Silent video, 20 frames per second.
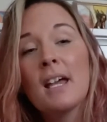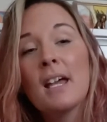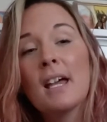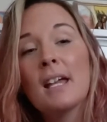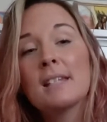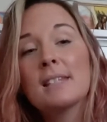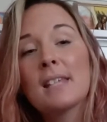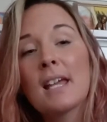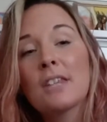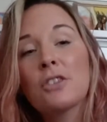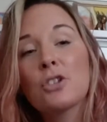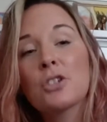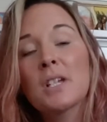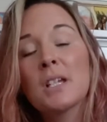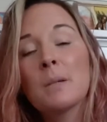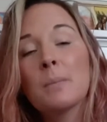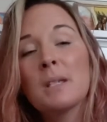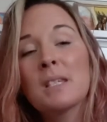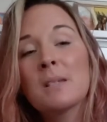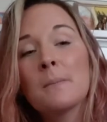It's like there's
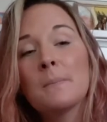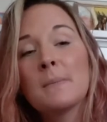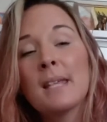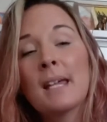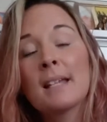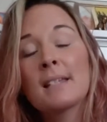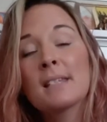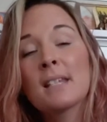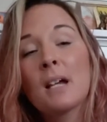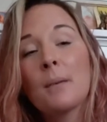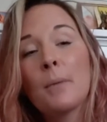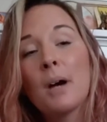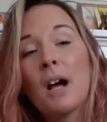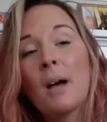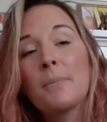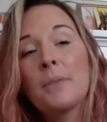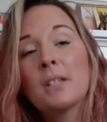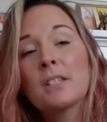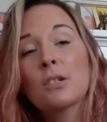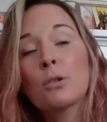going to be some things come
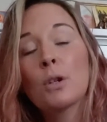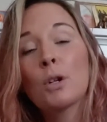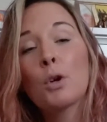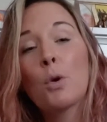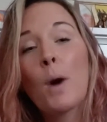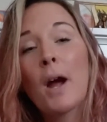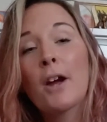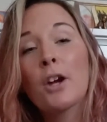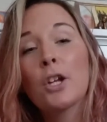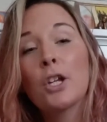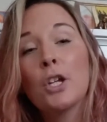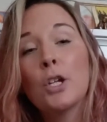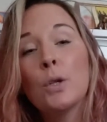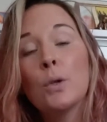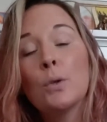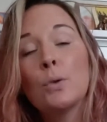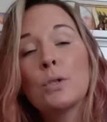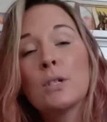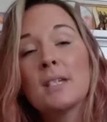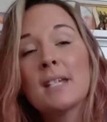up that's going to require
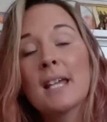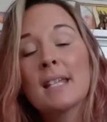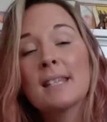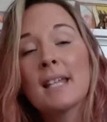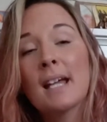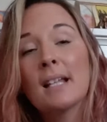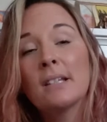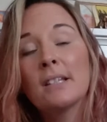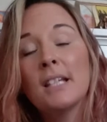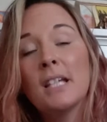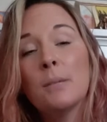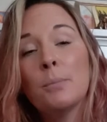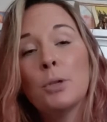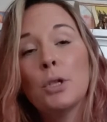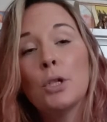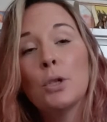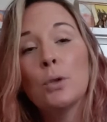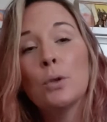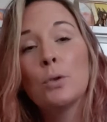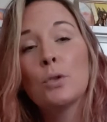you to take that leap,
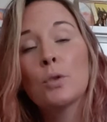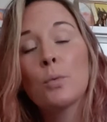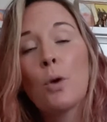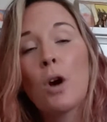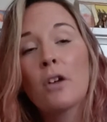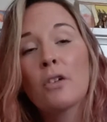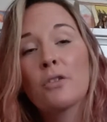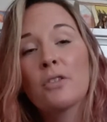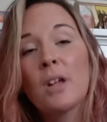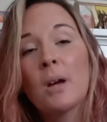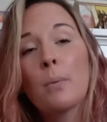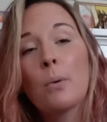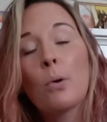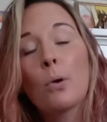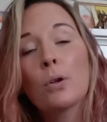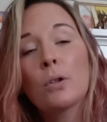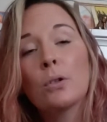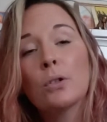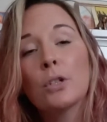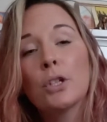you to walk through that
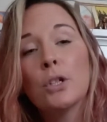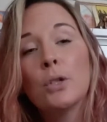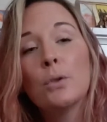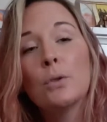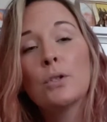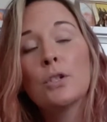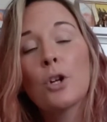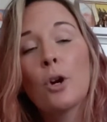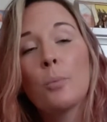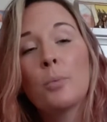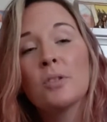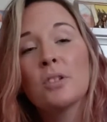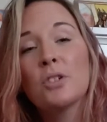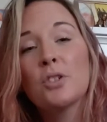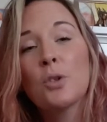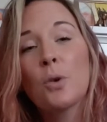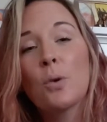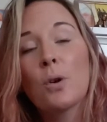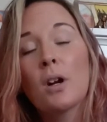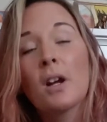portal, you to open the
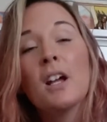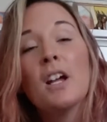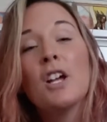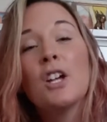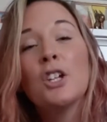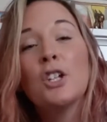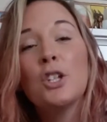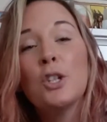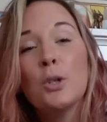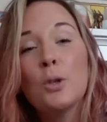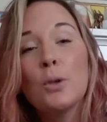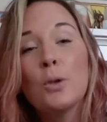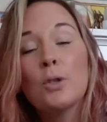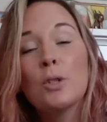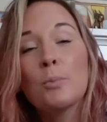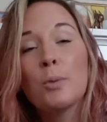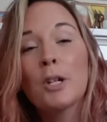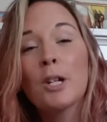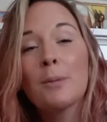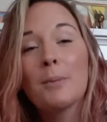door, you
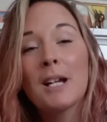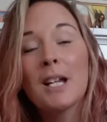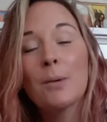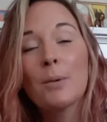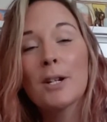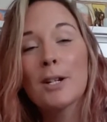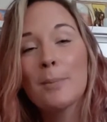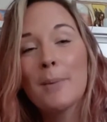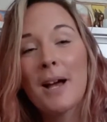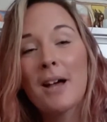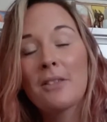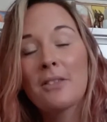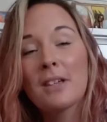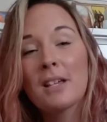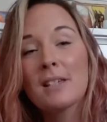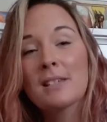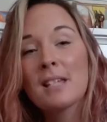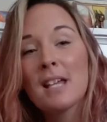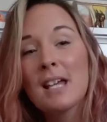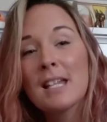to put your money where your mouth
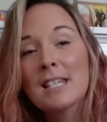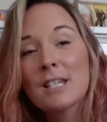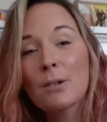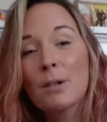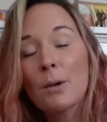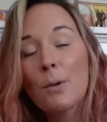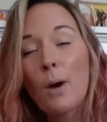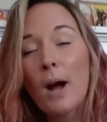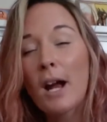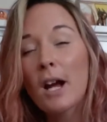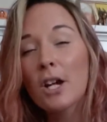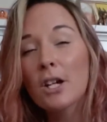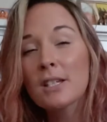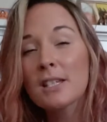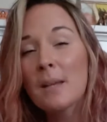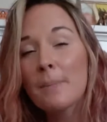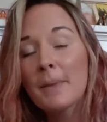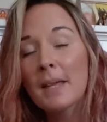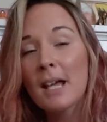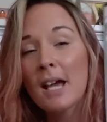is. It's going to require
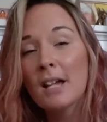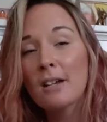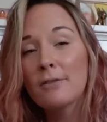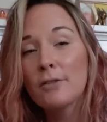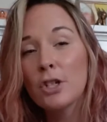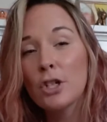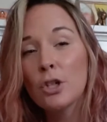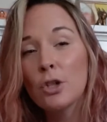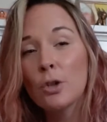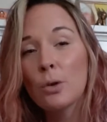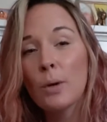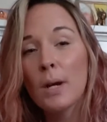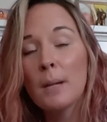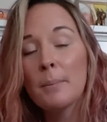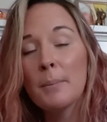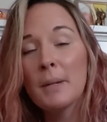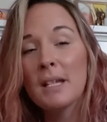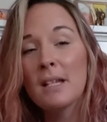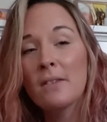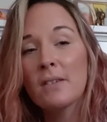something out of you in
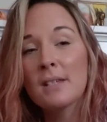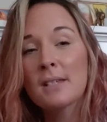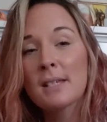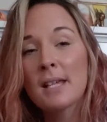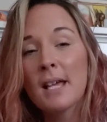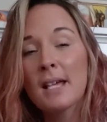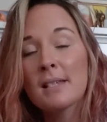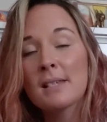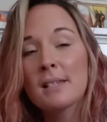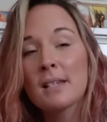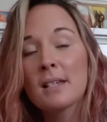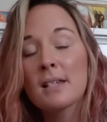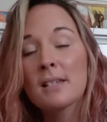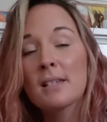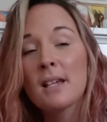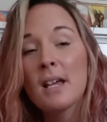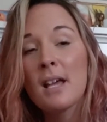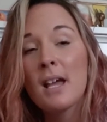many of these cases.